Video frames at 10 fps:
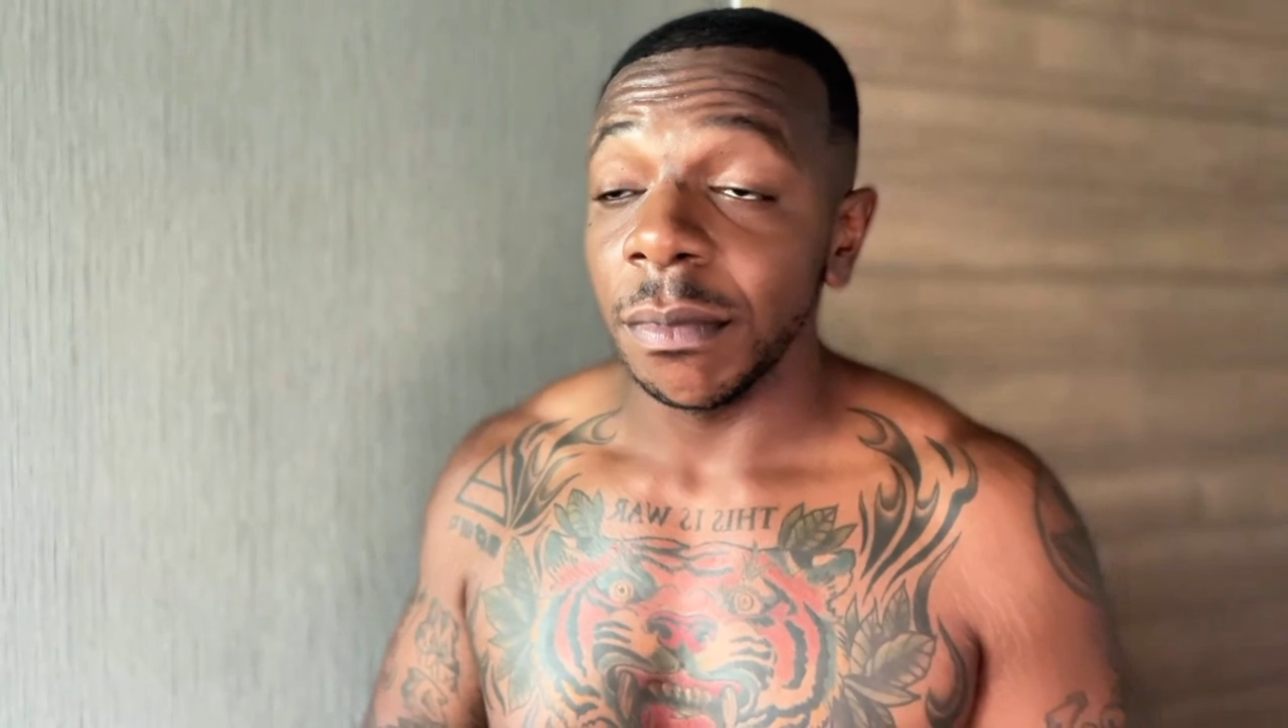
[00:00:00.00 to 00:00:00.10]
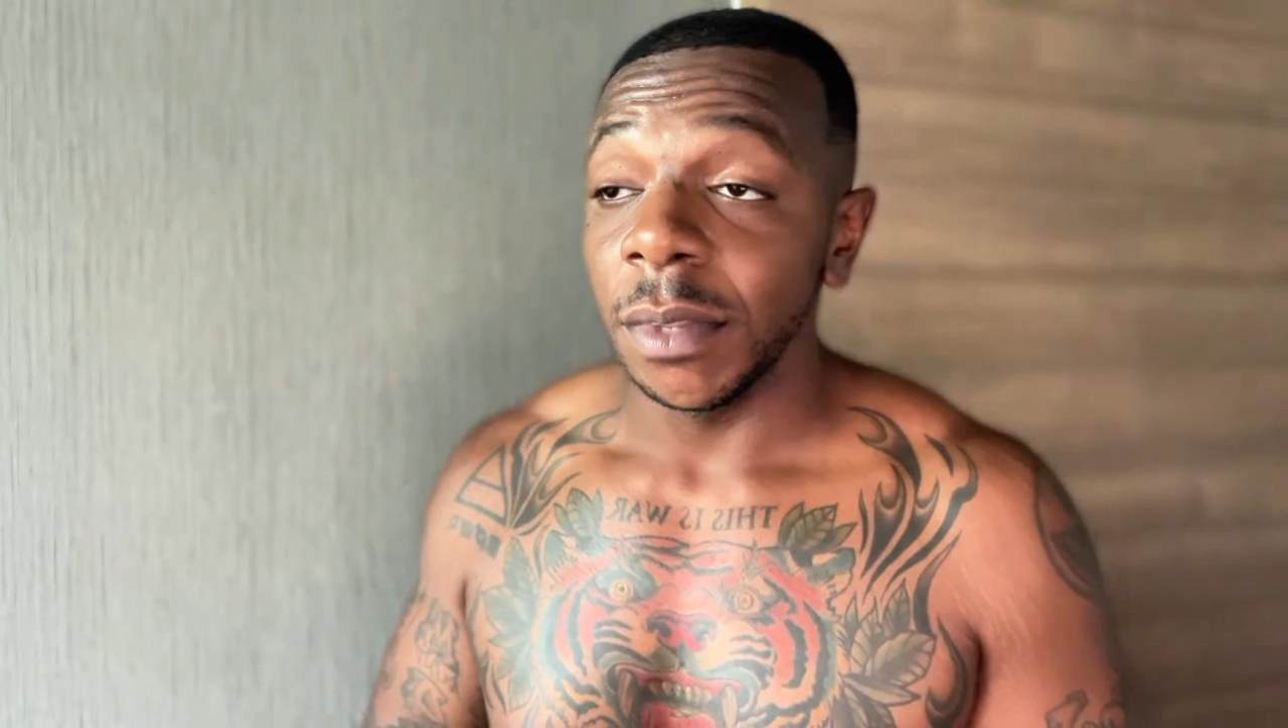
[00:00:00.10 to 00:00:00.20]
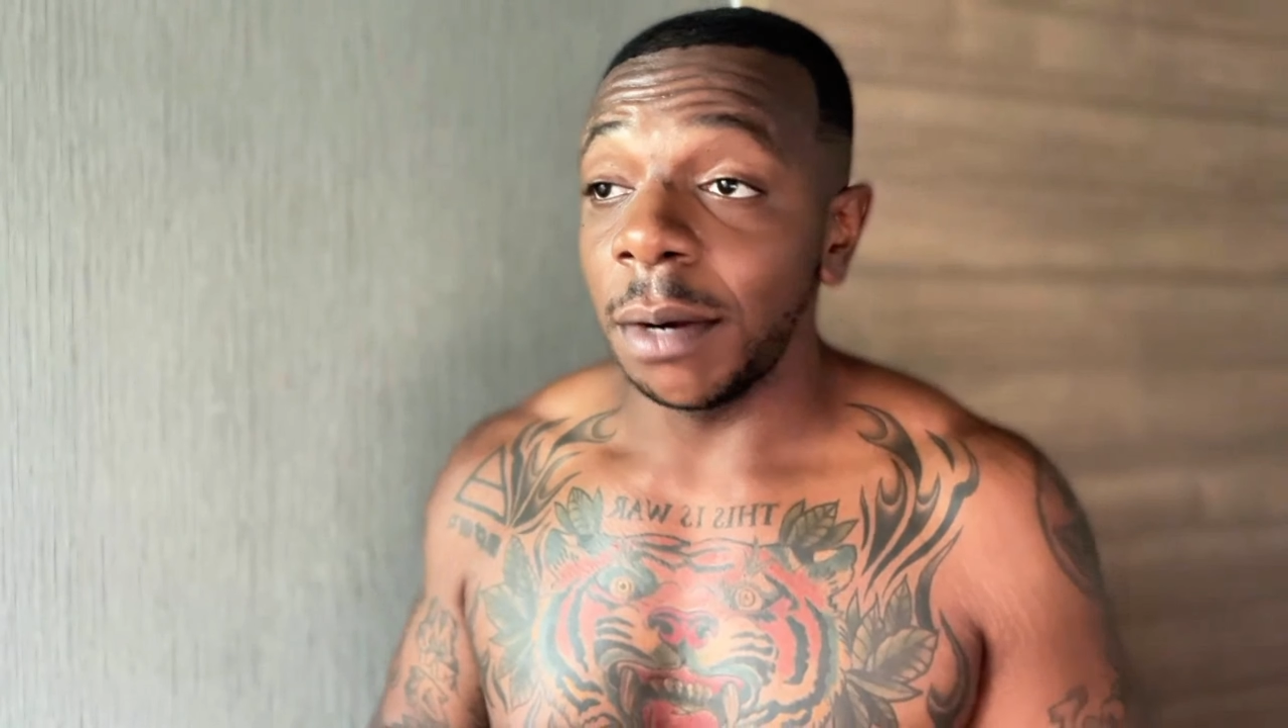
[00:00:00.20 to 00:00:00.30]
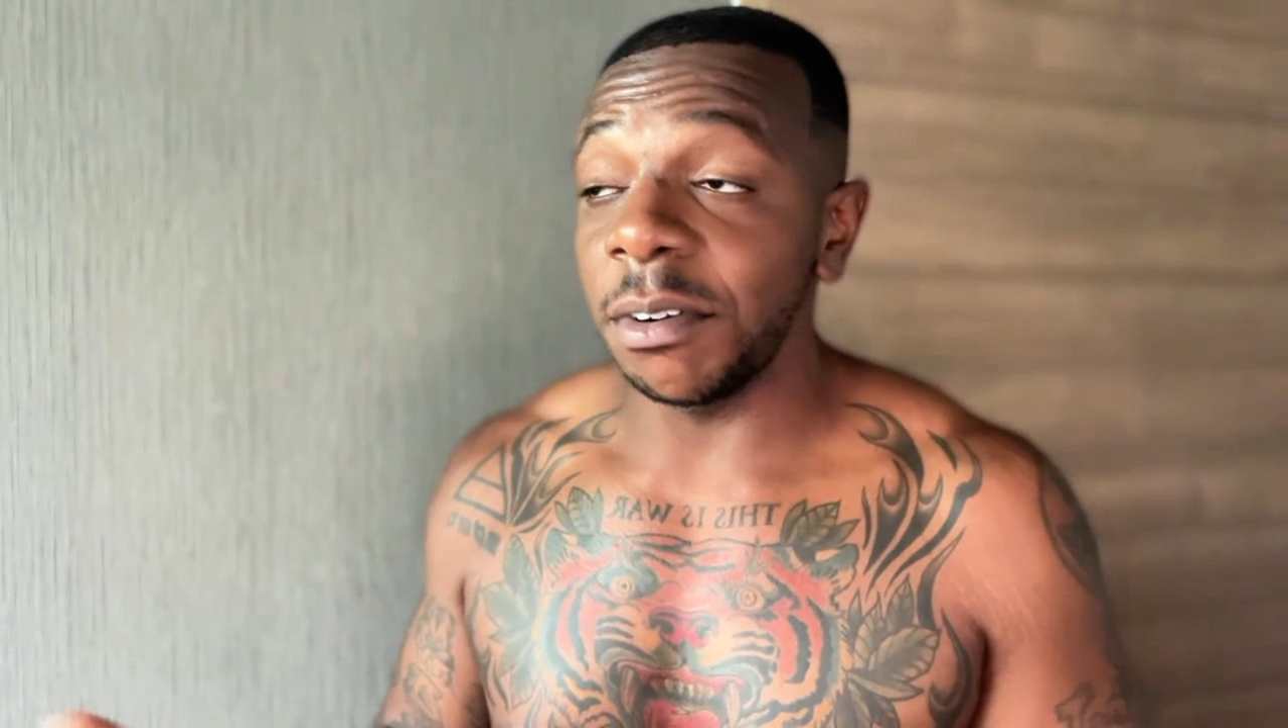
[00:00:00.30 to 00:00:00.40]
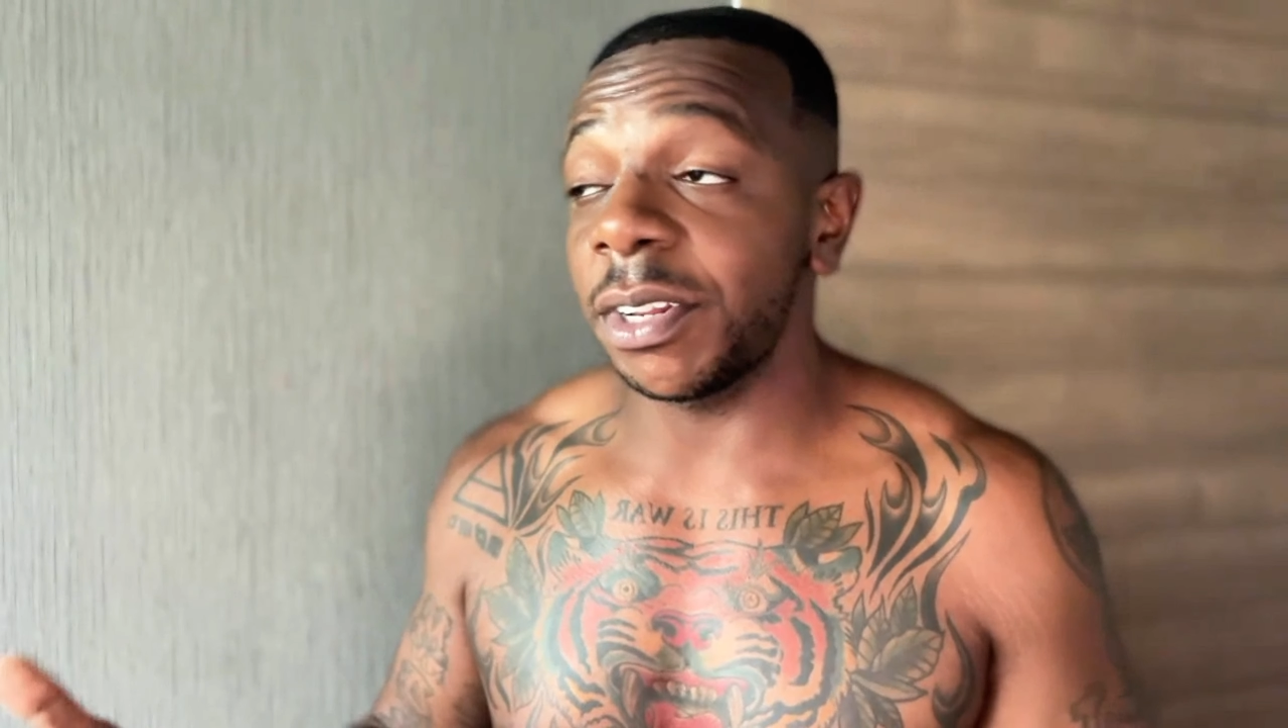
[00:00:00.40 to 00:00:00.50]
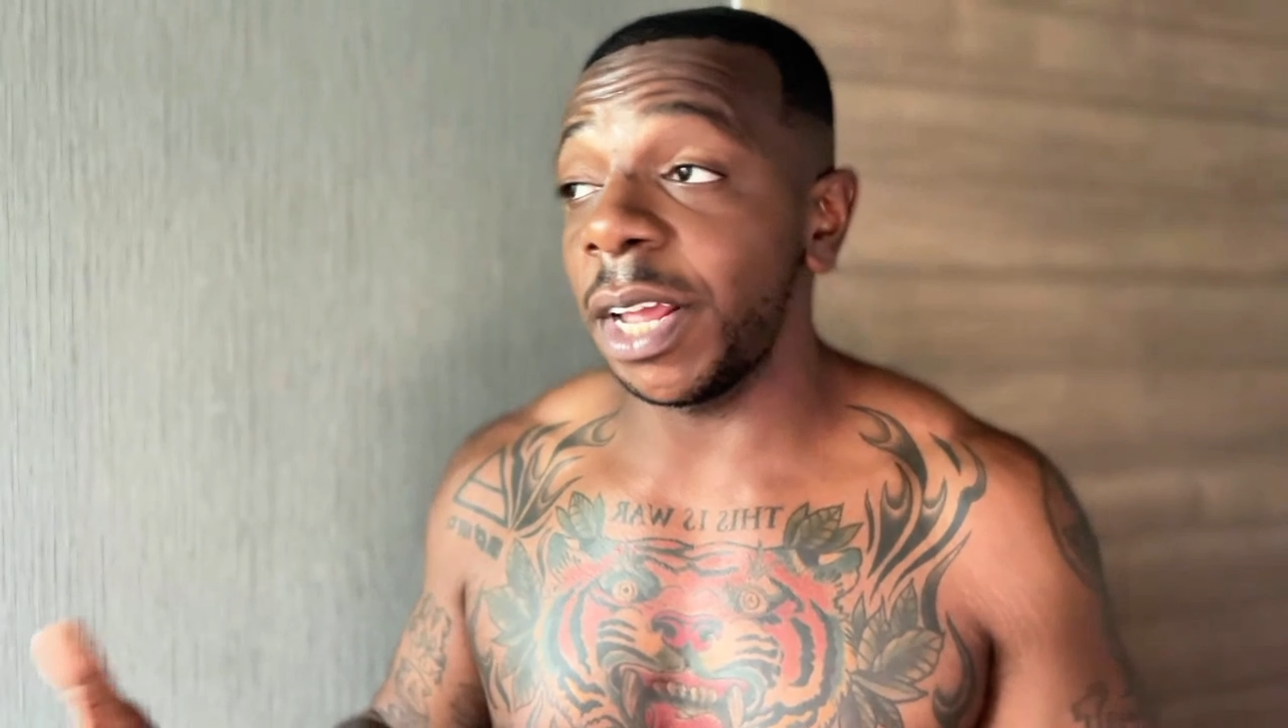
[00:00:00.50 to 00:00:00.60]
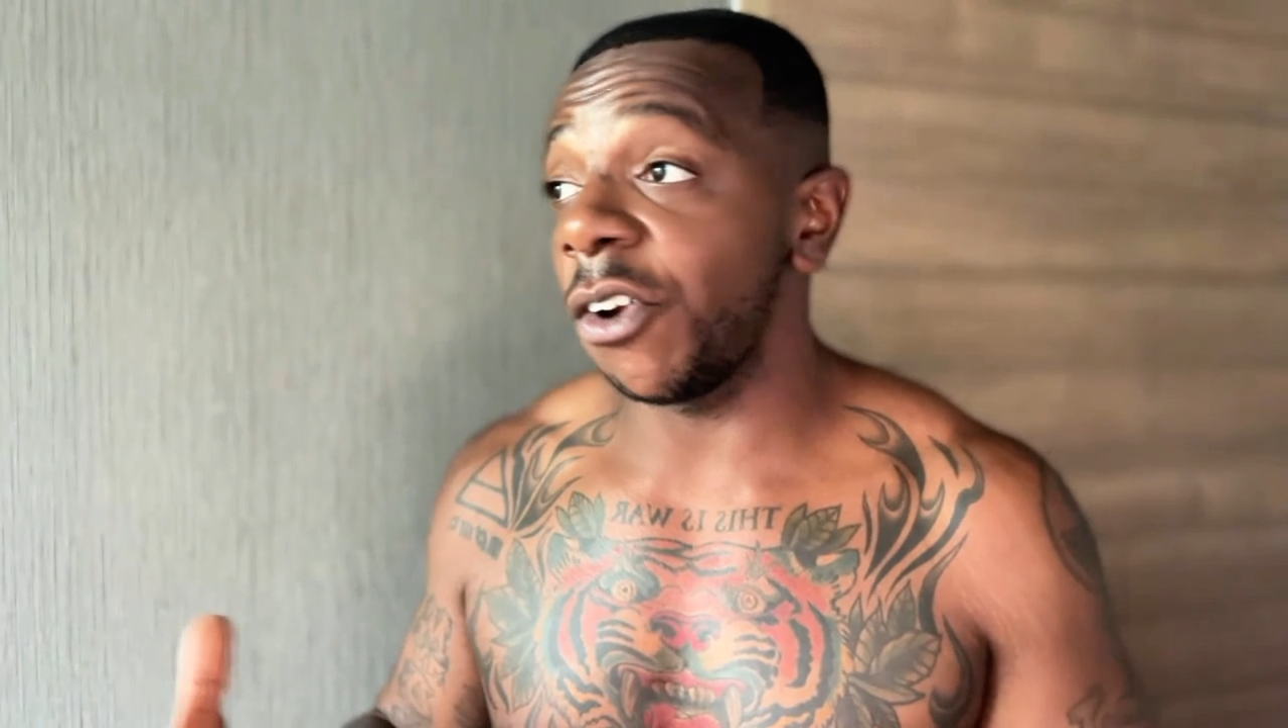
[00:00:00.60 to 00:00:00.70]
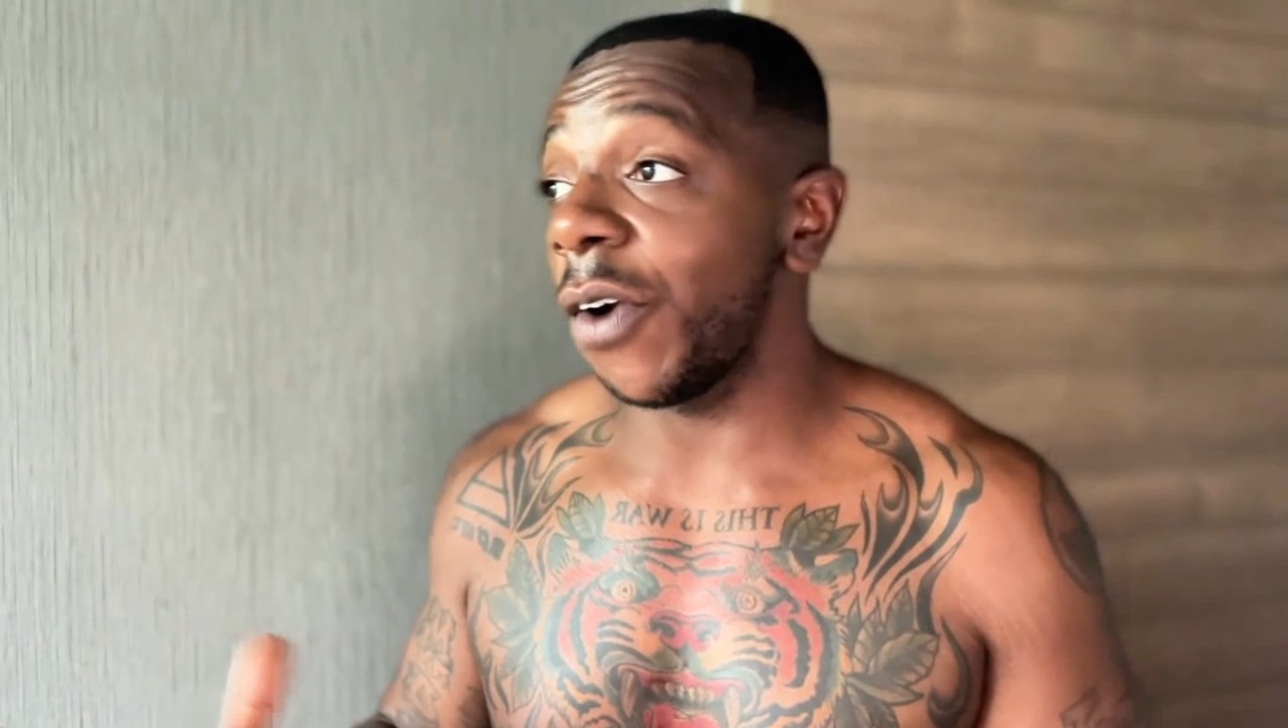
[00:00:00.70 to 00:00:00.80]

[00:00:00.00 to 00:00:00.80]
I'm just saying,